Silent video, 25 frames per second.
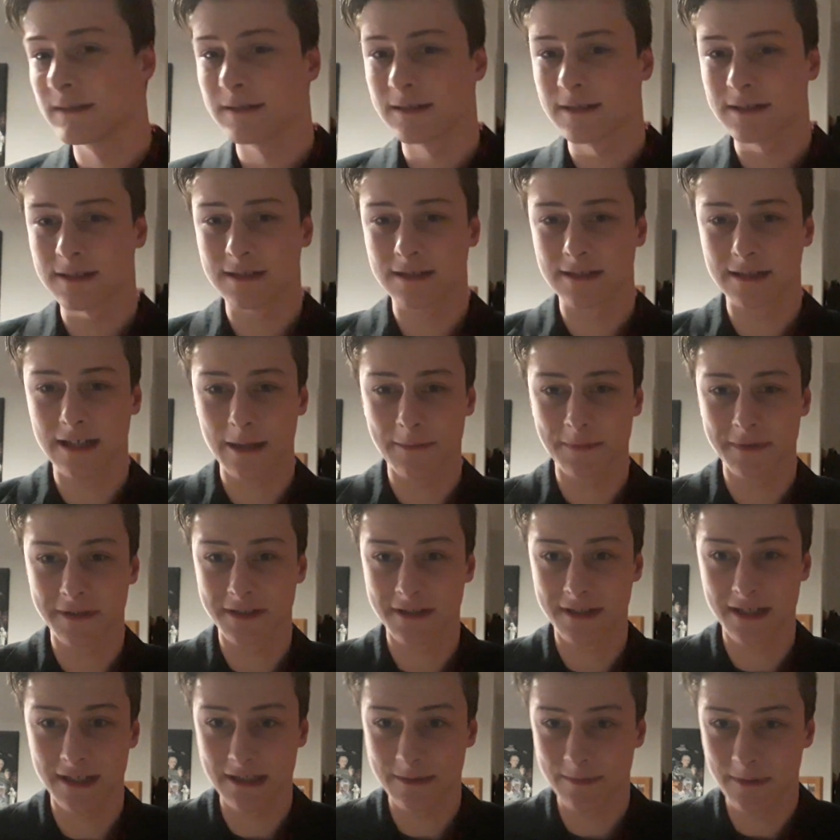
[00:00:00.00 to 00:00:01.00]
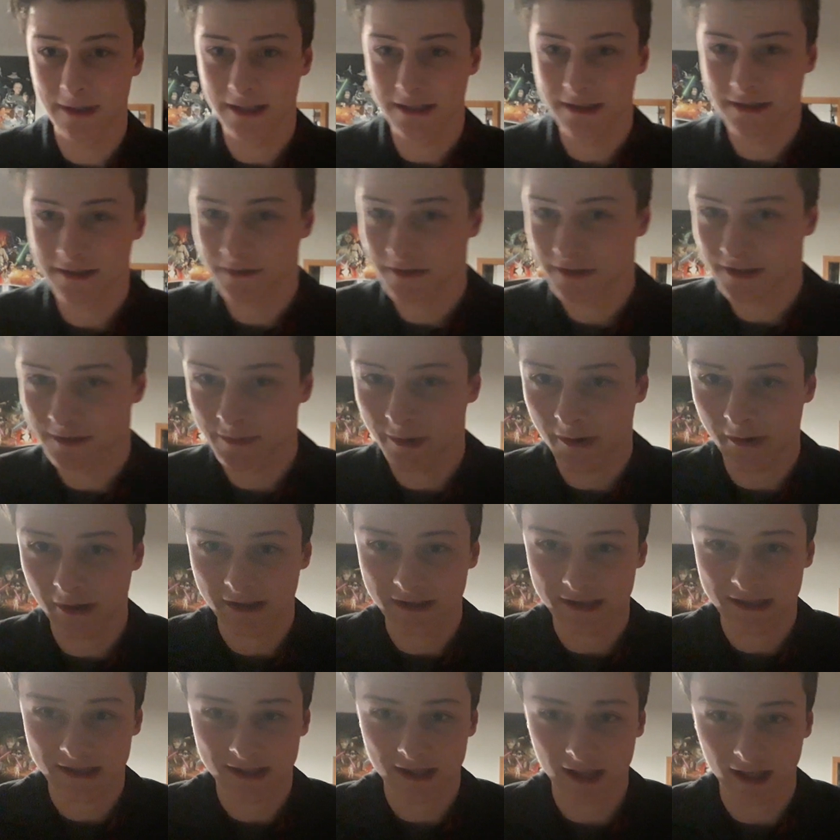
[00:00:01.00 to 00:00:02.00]
Skipped 6 minutes to
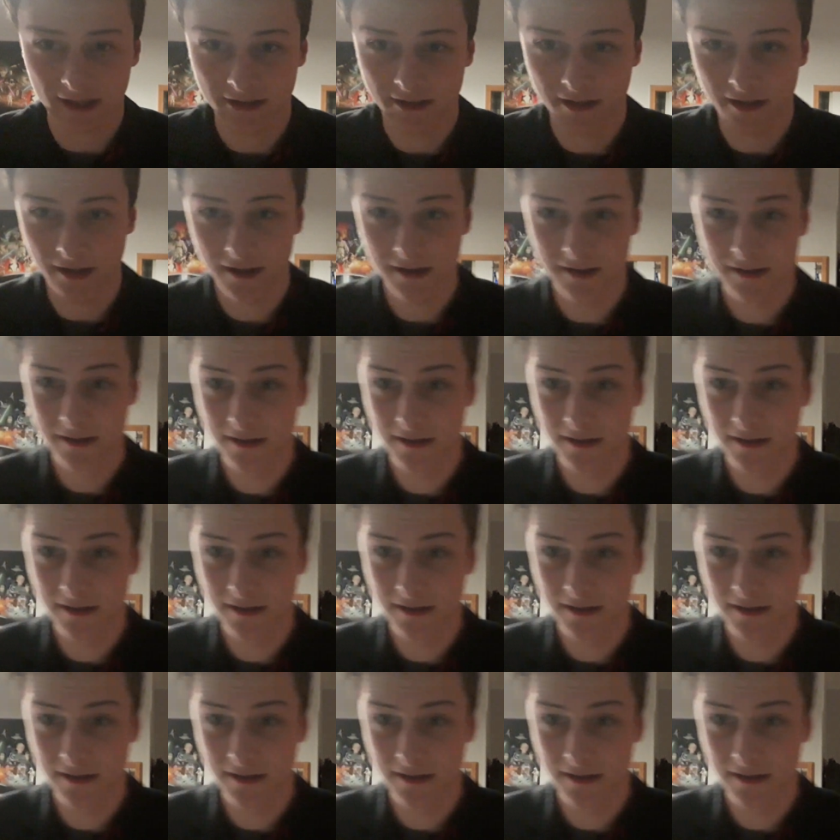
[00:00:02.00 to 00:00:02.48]
experience thunder.